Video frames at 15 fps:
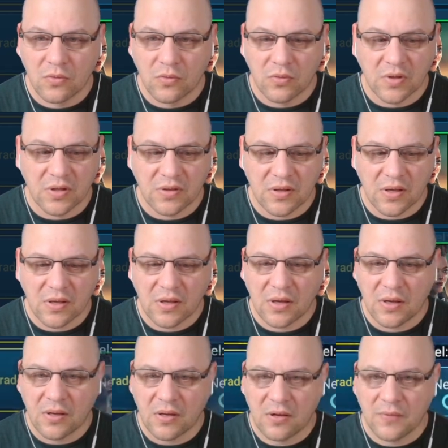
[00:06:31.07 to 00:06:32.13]
Get that guy
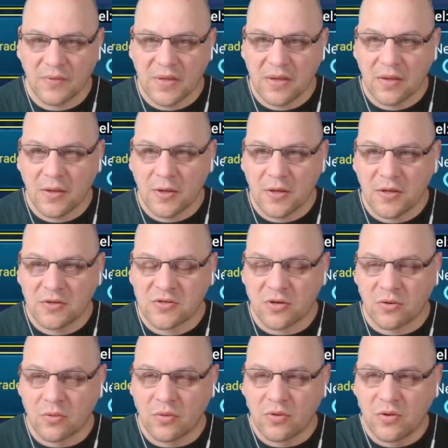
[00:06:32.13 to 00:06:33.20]
in there.
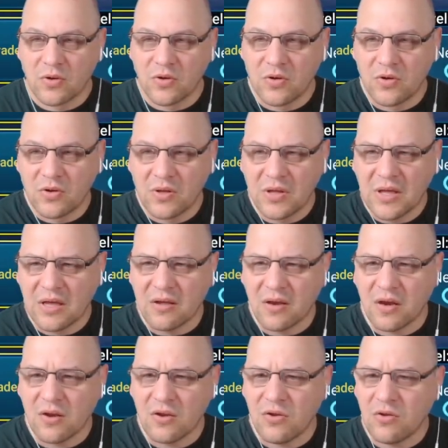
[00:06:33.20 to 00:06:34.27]
So yeah,
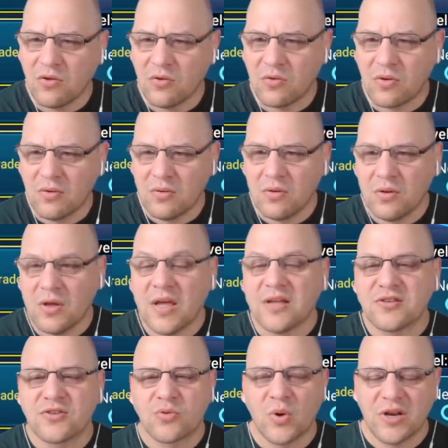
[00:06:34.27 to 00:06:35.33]
it's
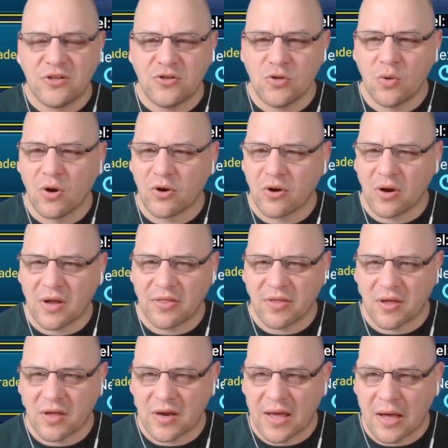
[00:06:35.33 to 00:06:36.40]
2,200, I
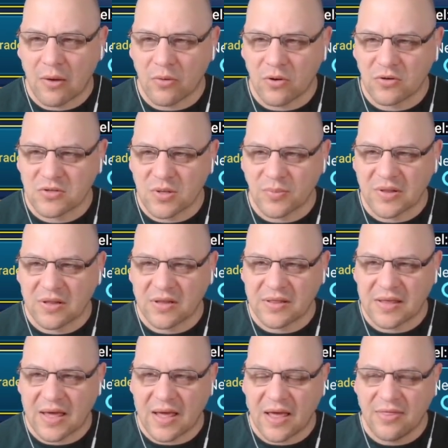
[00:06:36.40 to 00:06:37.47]
think, an hour or something like
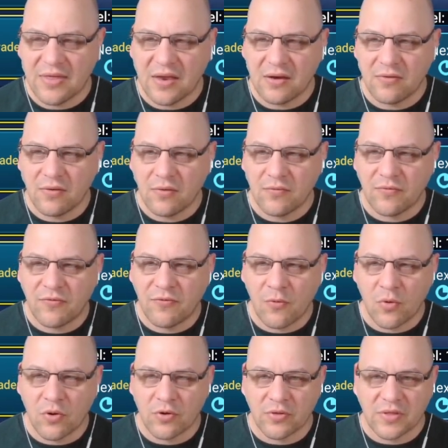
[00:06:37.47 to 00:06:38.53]
that. And then
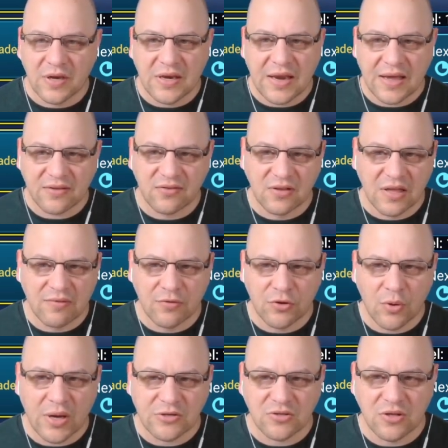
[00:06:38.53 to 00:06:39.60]
for the next level, you
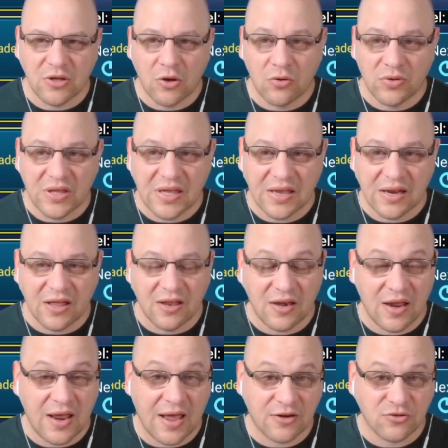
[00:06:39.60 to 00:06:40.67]
actually only get an
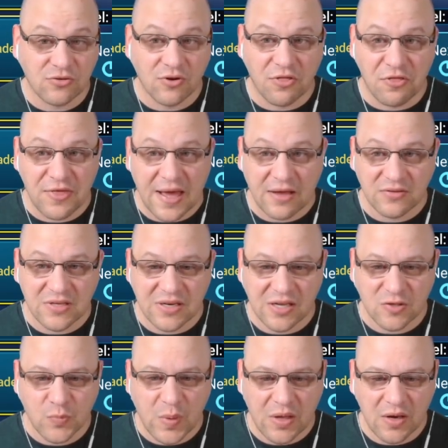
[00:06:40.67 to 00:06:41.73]
extra 1,000
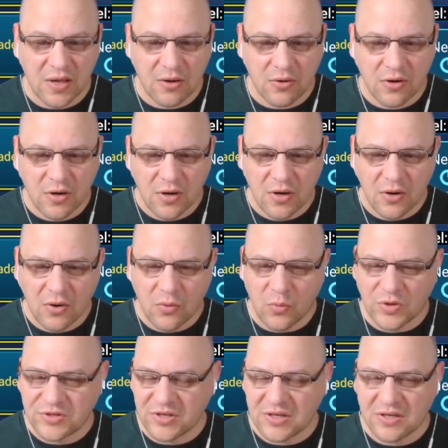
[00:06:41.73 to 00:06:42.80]
XP an hour,
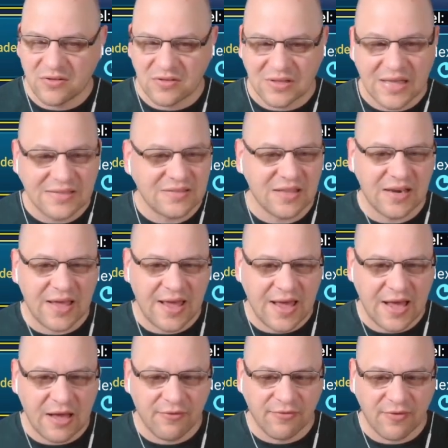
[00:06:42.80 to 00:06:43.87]
which is less than
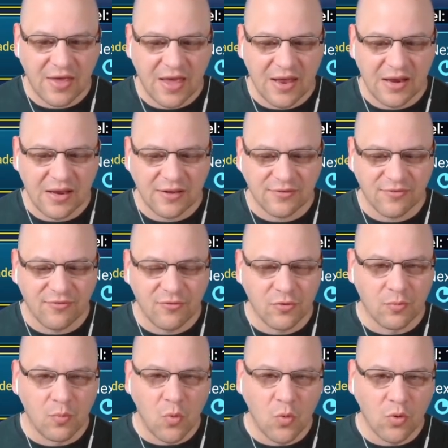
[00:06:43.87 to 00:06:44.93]
half, and it's for
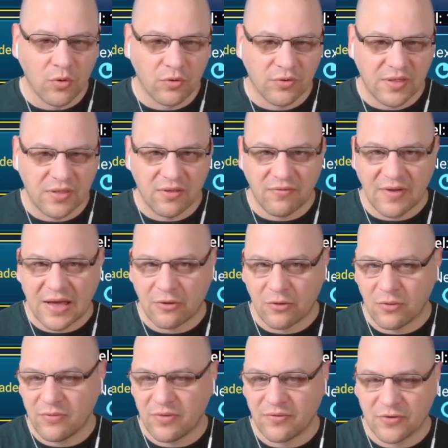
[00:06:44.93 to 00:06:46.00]
more than the value
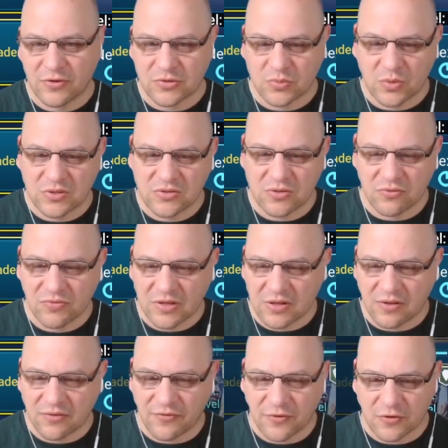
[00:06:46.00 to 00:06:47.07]
of the first one. So really
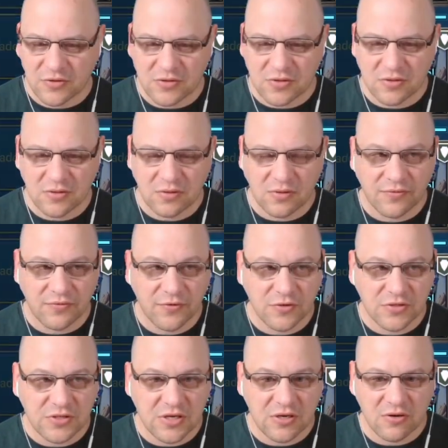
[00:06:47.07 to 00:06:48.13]
the first
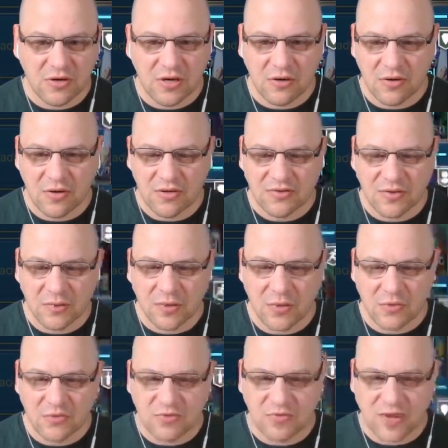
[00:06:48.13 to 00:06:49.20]
tier here is the
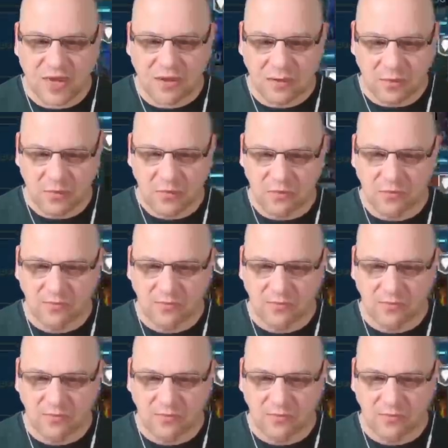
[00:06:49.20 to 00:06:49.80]
most valuable.